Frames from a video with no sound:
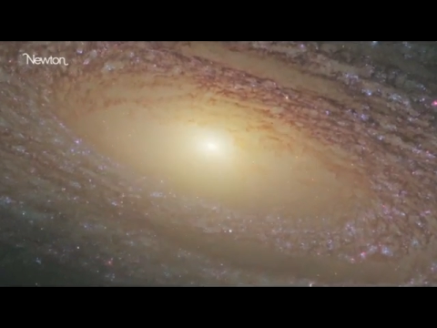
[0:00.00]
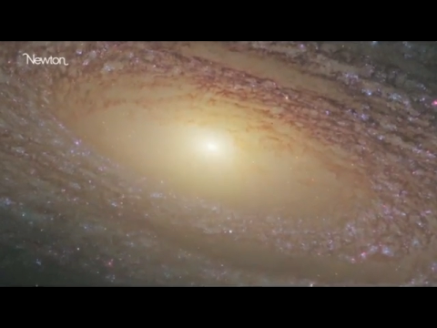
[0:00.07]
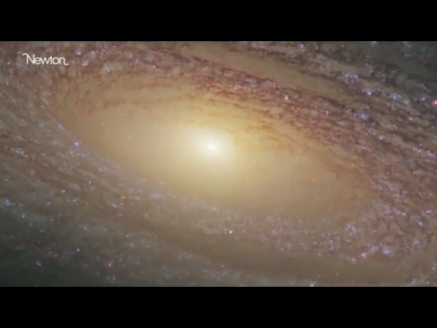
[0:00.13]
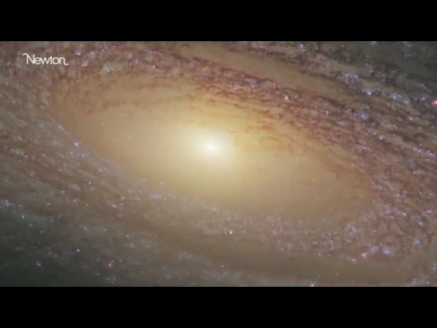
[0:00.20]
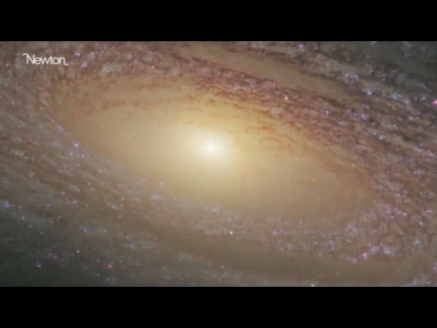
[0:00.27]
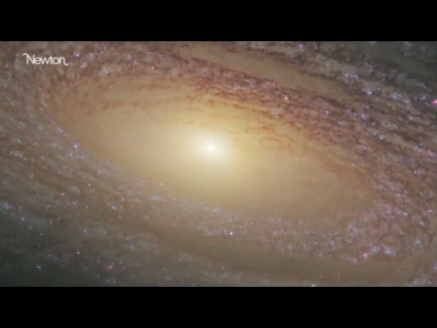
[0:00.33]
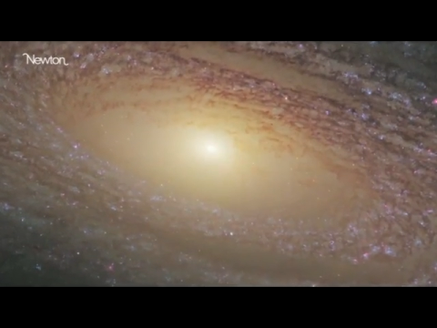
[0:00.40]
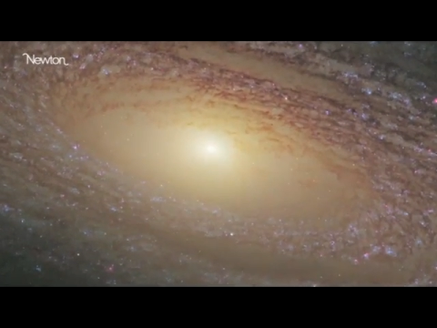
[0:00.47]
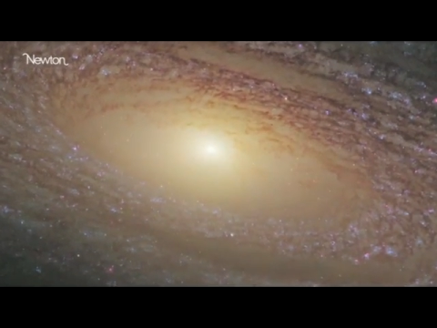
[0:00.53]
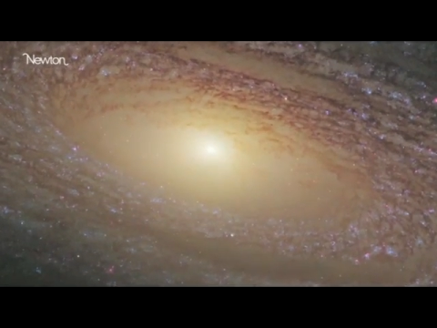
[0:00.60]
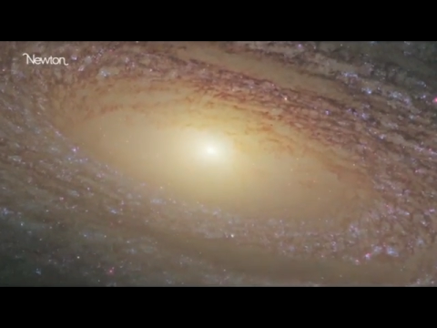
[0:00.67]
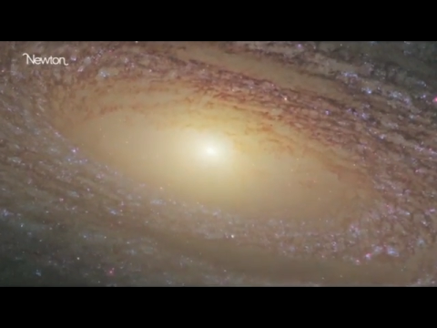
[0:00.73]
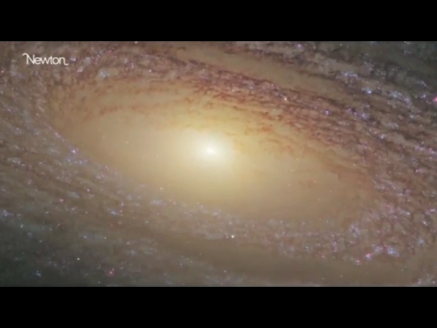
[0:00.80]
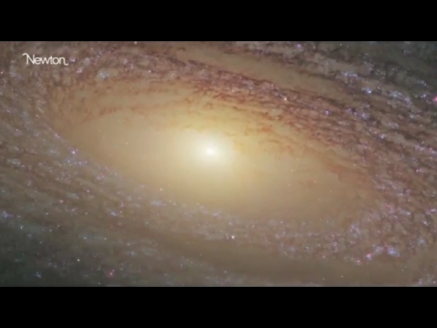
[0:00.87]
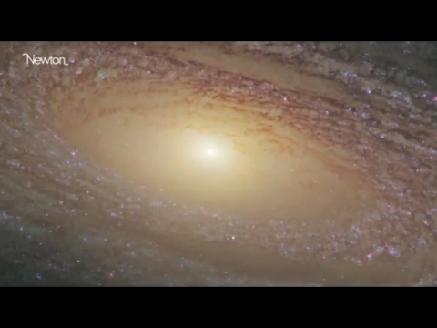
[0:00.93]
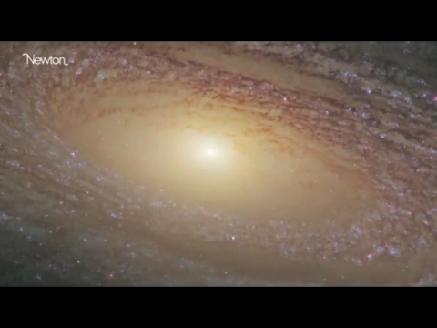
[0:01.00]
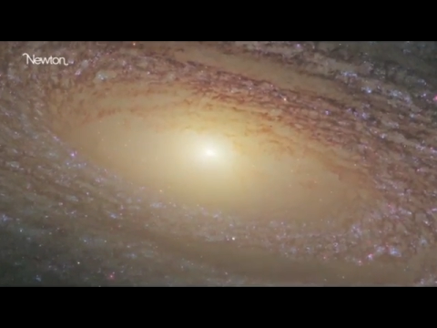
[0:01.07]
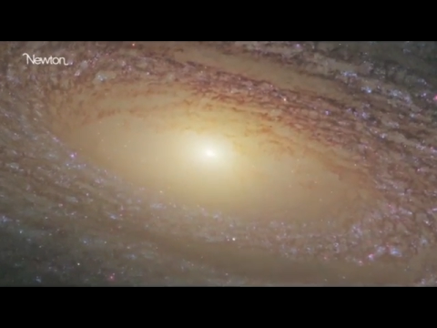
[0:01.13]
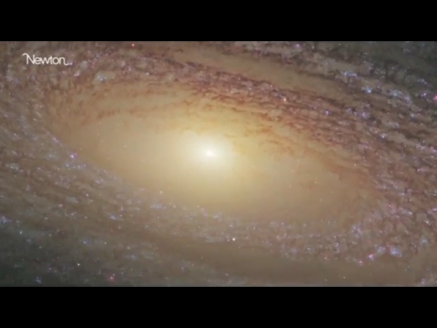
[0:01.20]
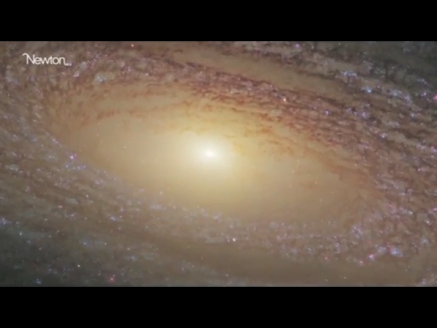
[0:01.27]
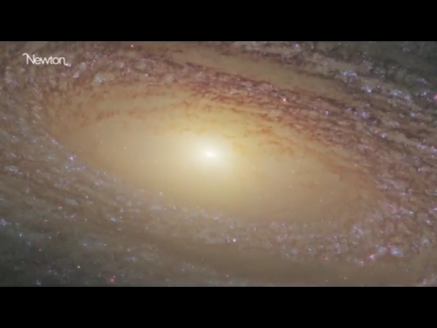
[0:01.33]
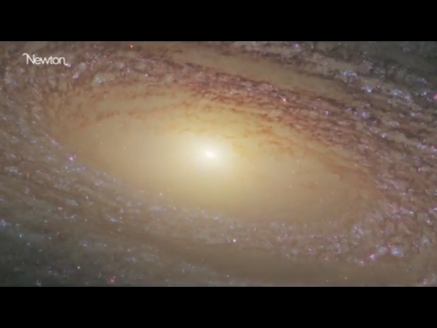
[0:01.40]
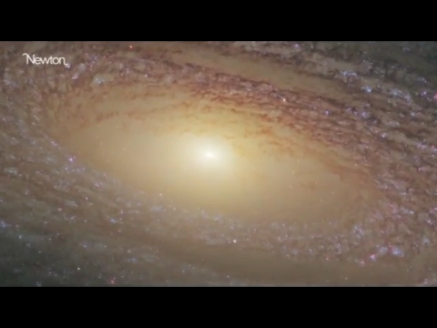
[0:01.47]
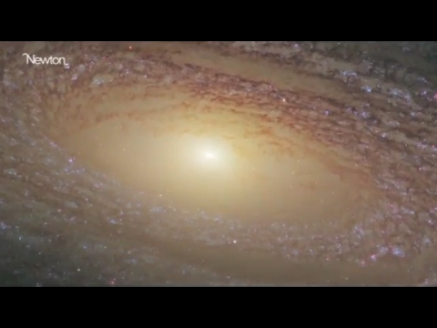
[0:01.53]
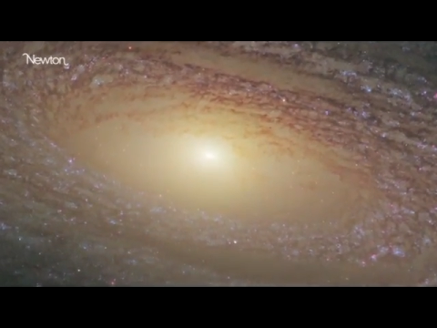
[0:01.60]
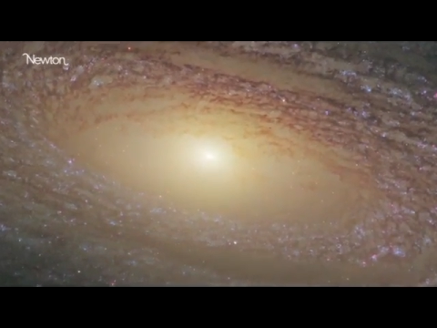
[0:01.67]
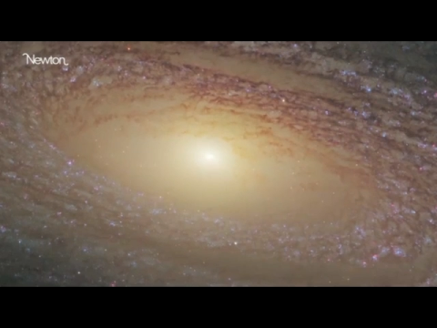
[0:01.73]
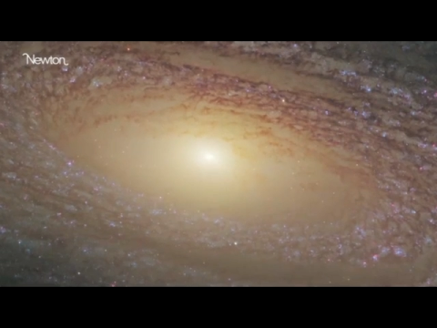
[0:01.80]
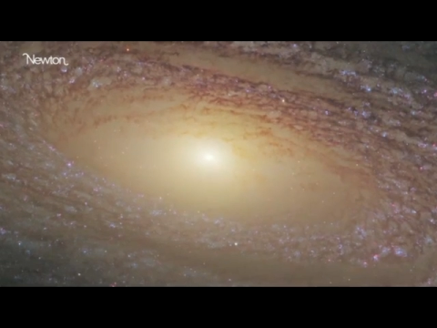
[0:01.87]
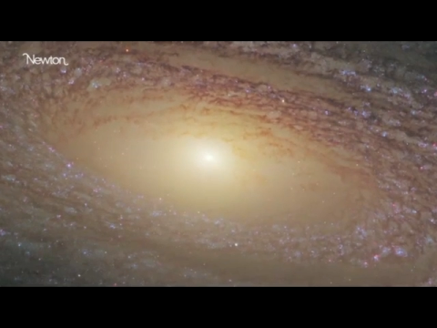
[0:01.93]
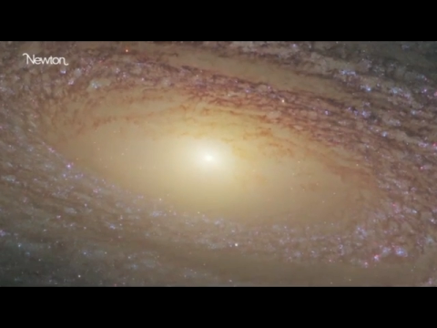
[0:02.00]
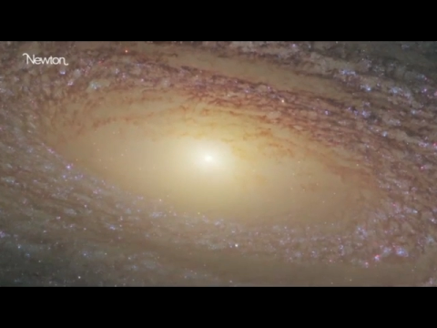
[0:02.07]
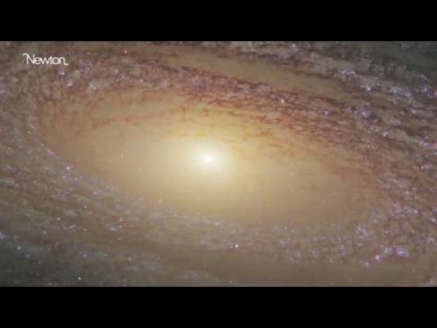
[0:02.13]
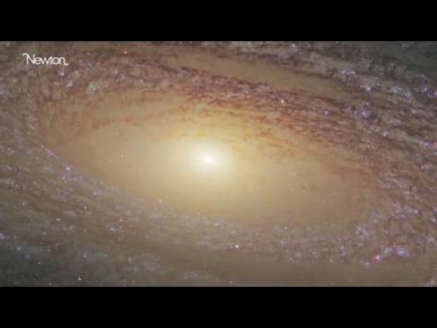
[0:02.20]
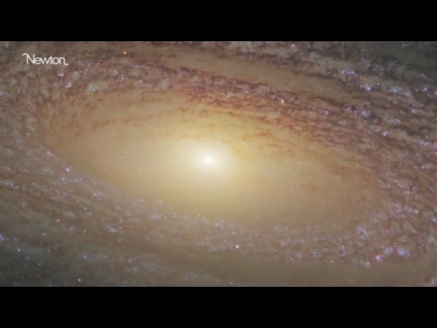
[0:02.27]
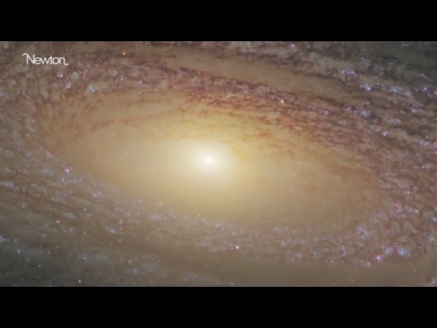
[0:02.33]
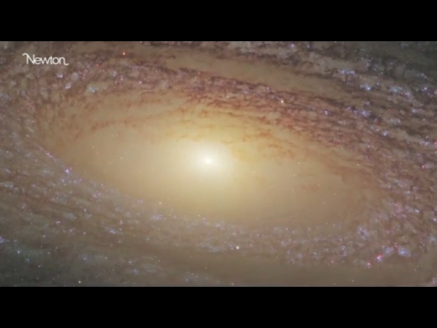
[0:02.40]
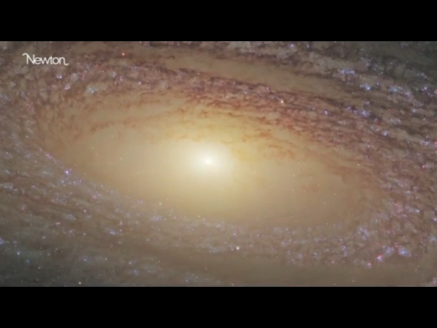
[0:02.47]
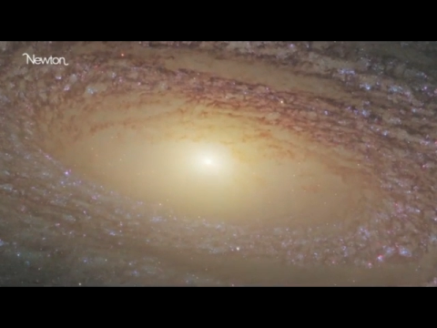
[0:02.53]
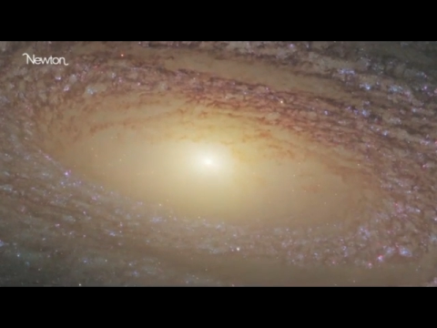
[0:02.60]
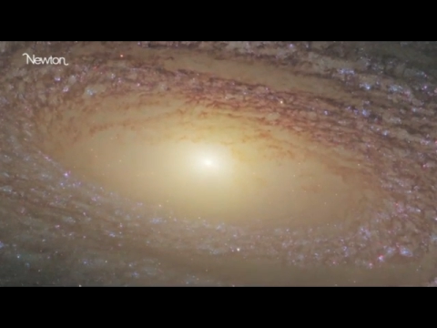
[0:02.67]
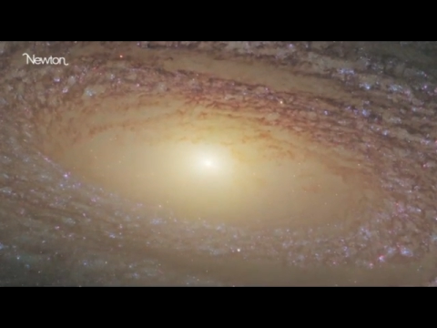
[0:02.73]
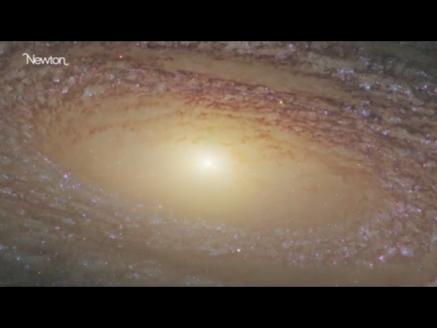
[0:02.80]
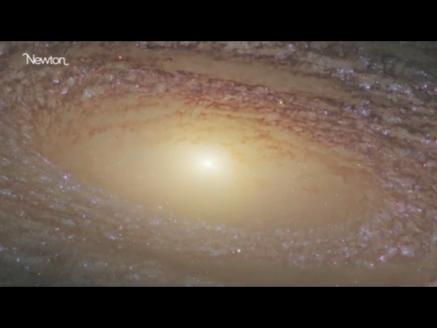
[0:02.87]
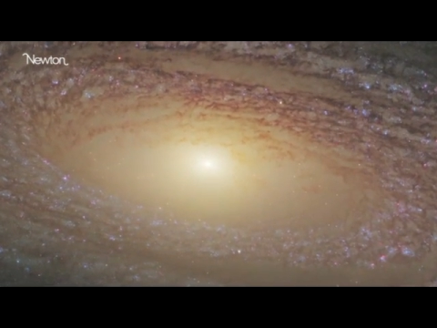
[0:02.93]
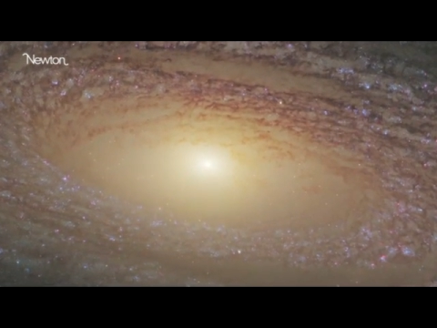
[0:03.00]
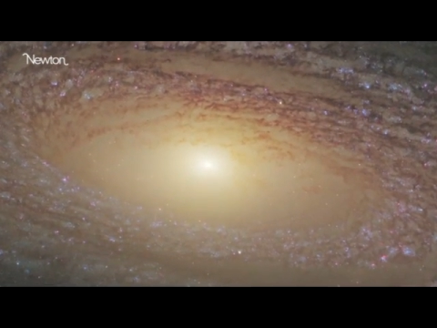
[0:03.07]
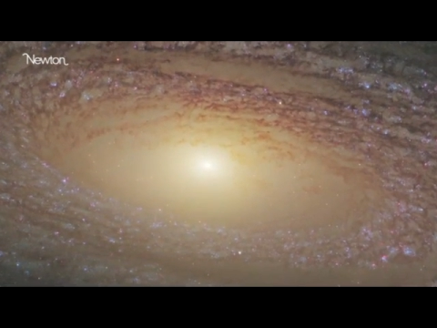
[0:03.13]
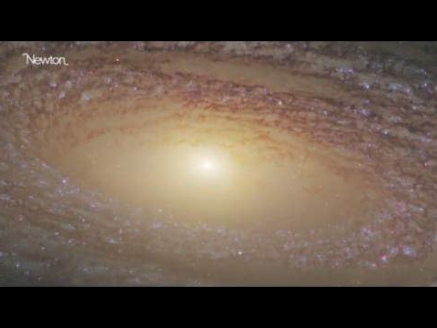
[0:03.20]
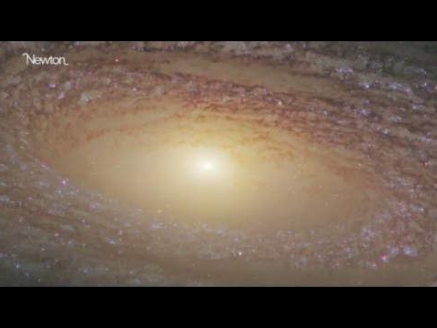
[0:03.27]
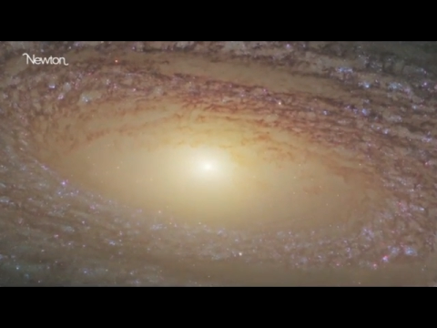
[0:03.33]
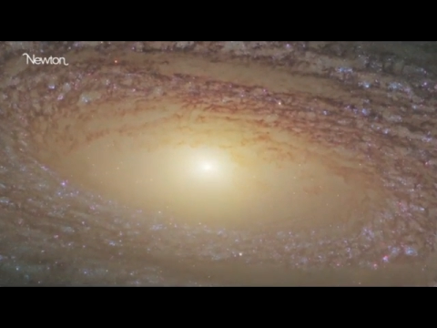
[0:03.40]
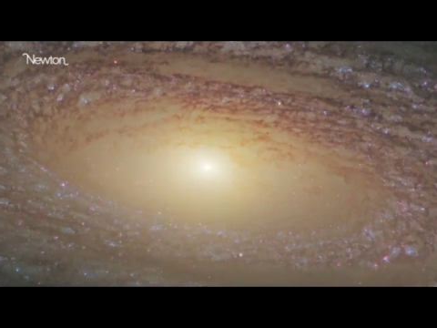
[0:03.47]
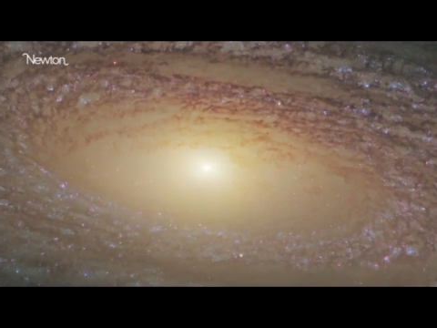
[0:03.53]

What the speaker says: Nobody's mouth can be seen.